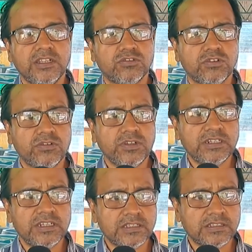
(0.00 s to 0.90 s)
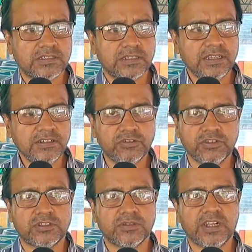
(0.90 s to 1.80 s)
So it has
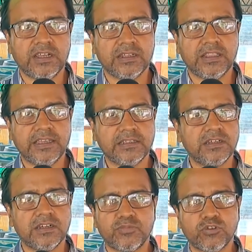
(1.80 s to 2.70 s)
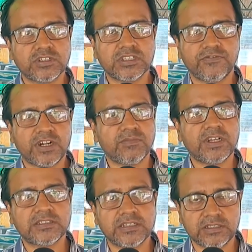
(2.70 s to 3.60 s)
increased. My, like the progressive
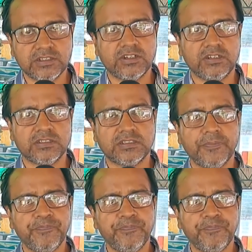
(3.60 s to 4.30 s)
farmers has increased.